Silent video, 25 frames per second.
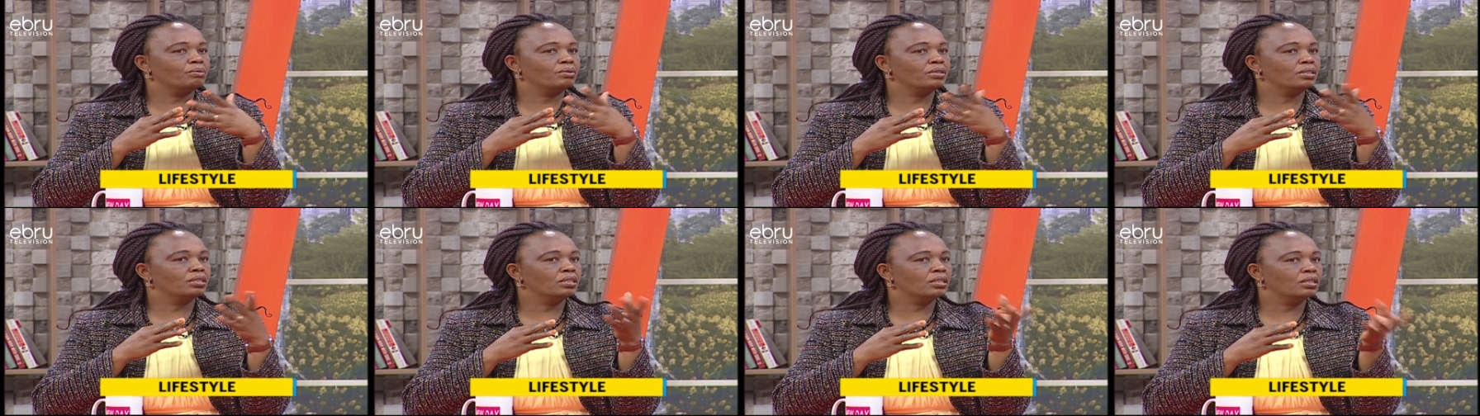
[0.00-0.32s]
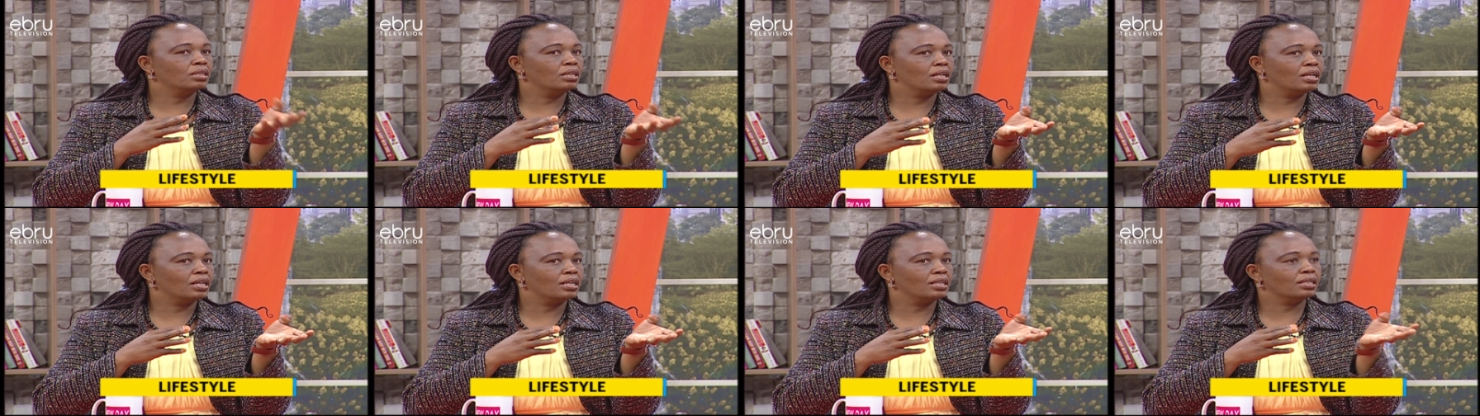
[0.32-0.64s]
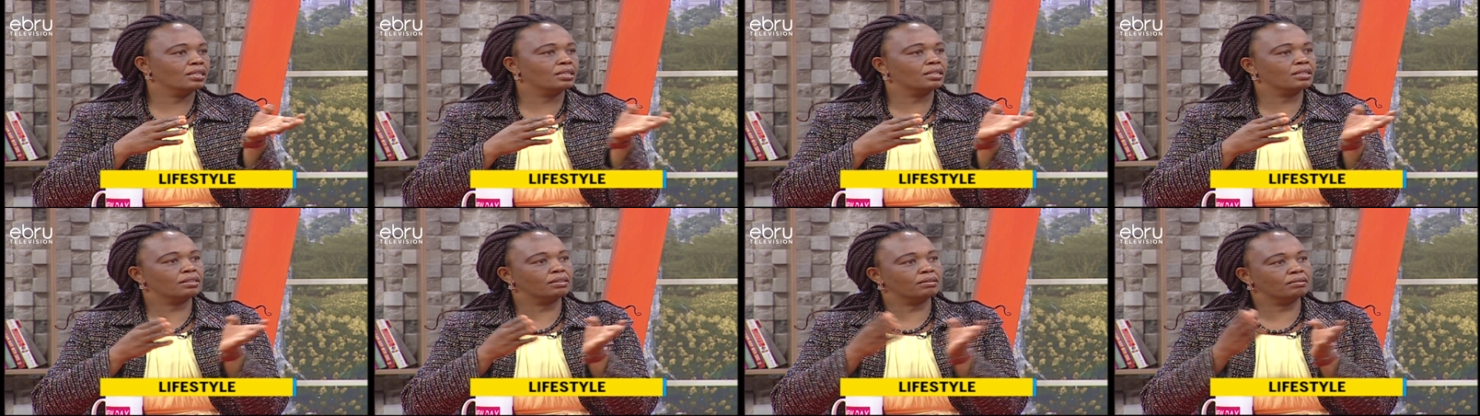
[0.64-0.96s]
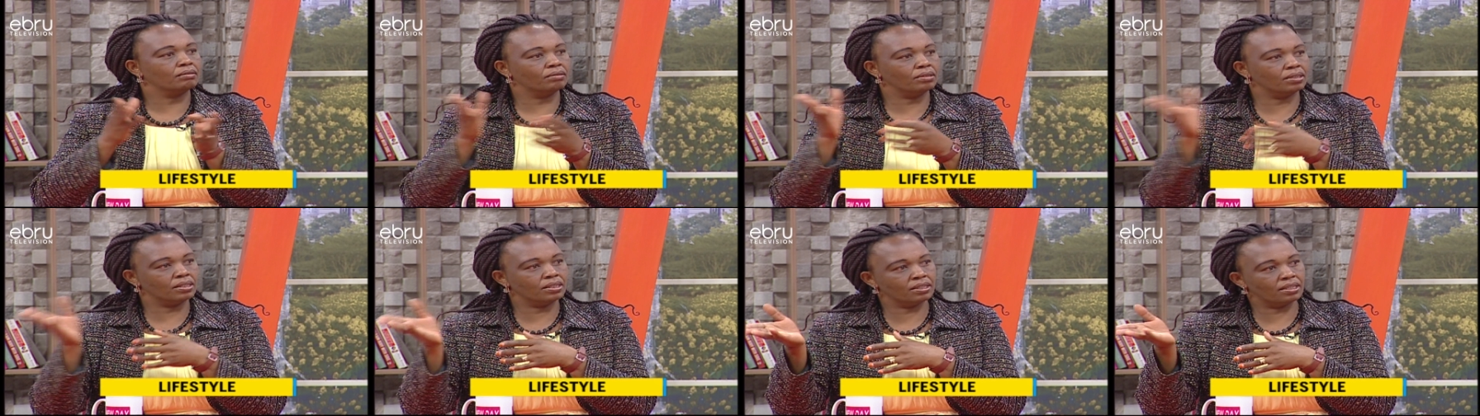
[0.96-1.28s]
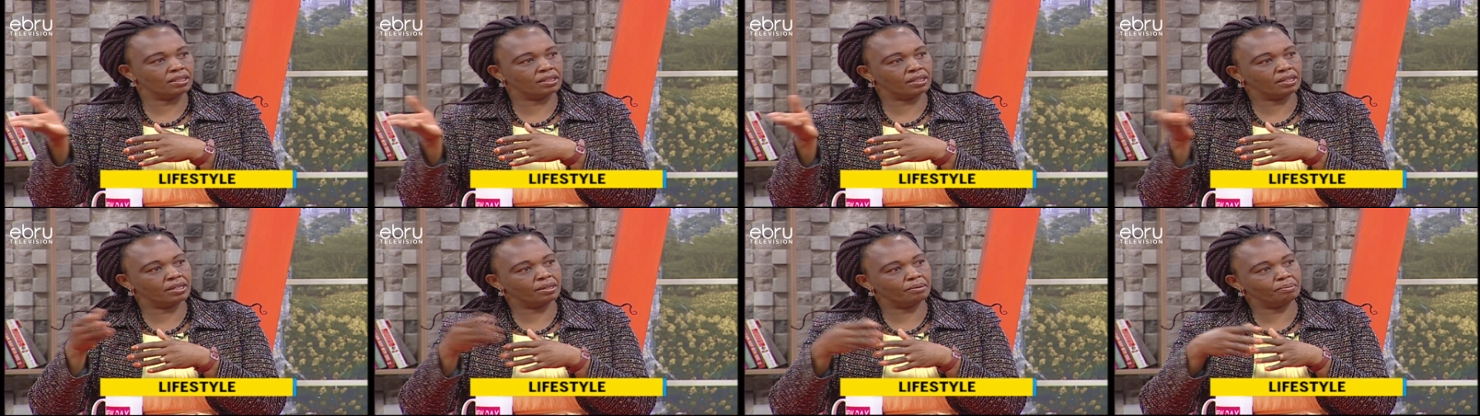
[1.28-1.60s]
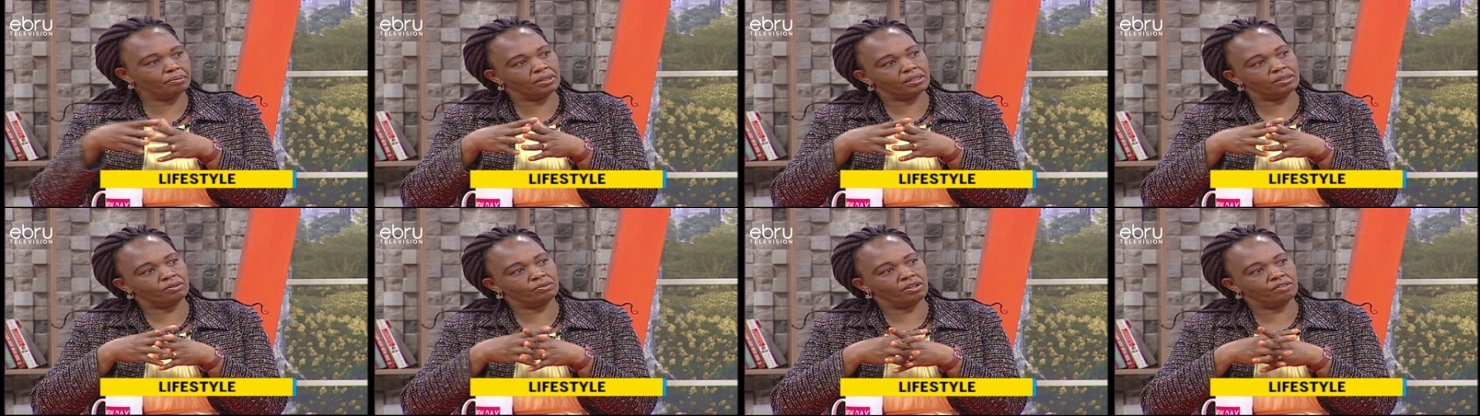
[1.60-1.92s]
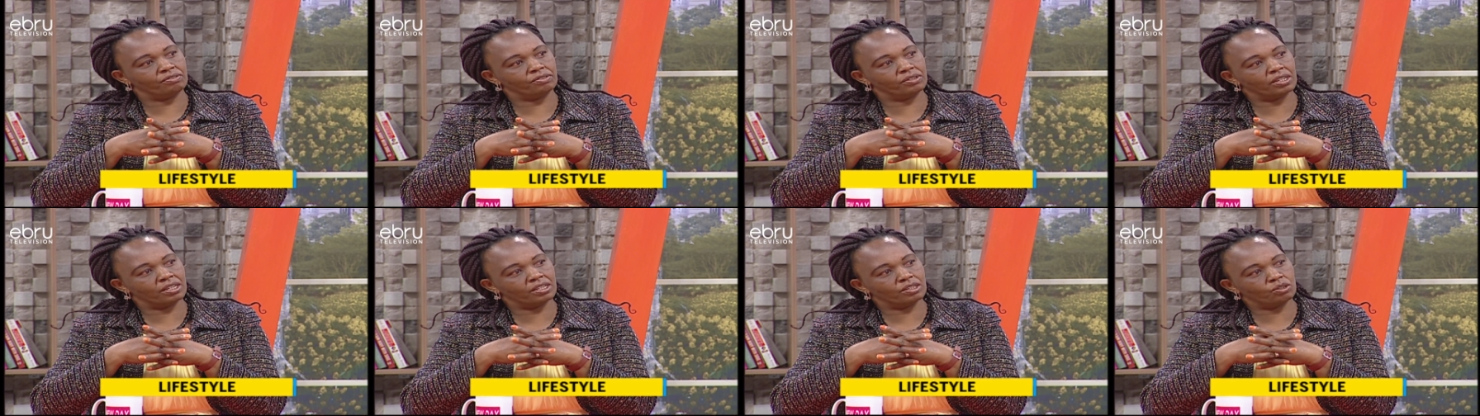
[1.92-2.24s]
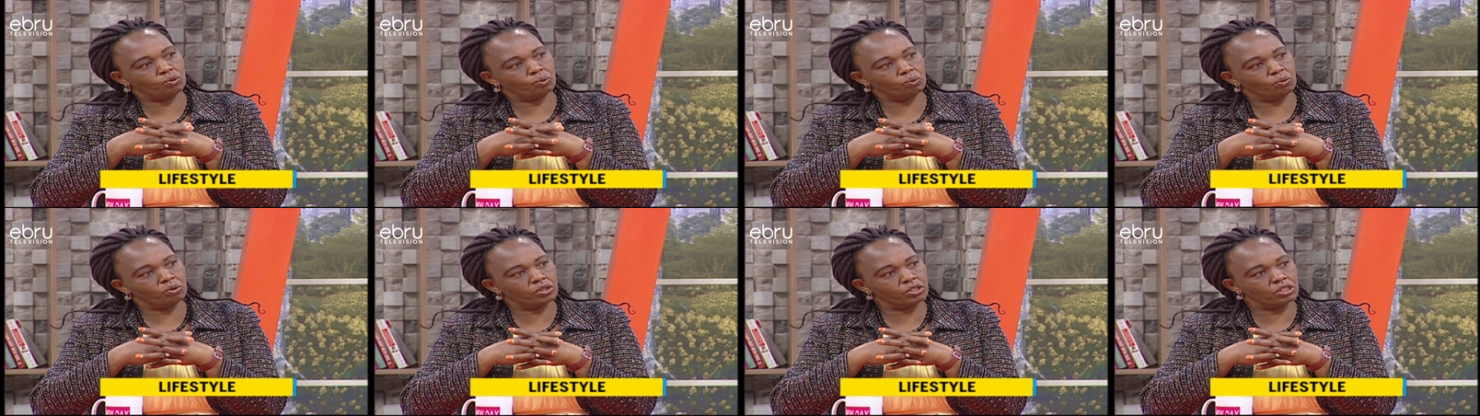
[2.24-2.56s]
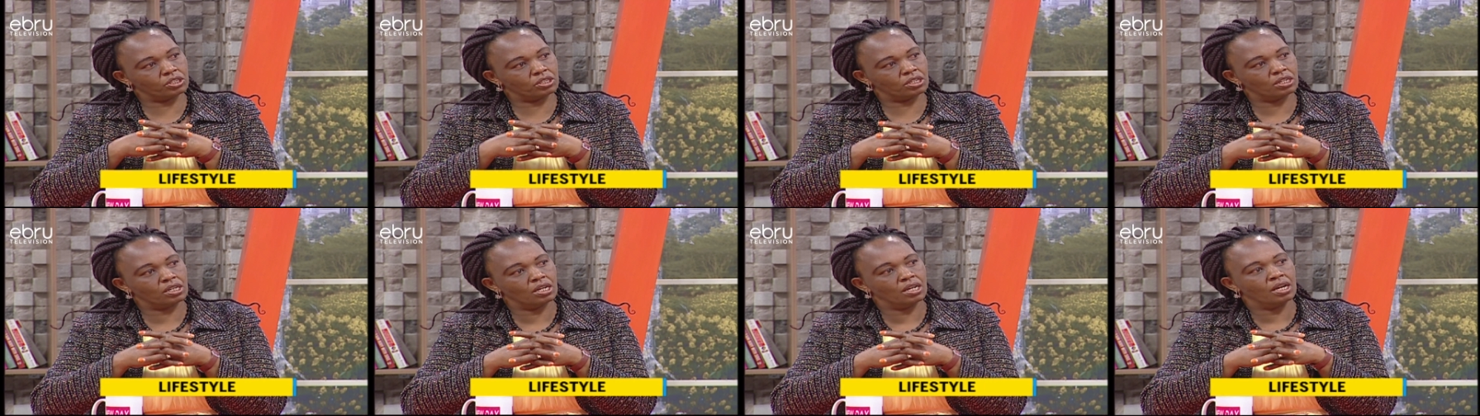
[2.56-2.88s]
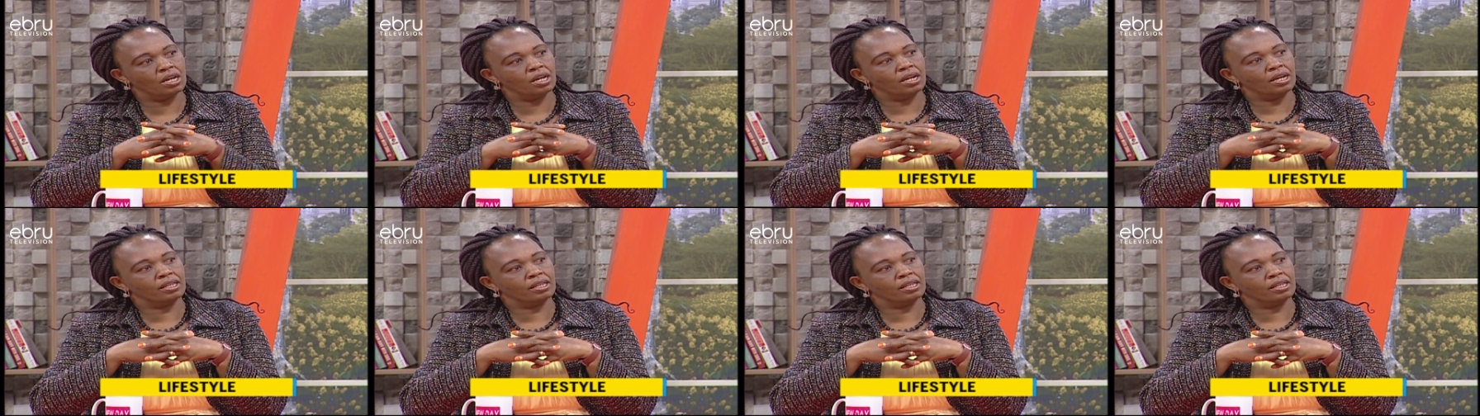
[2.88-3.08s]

we see, like in the clip that we have just watched, yeah.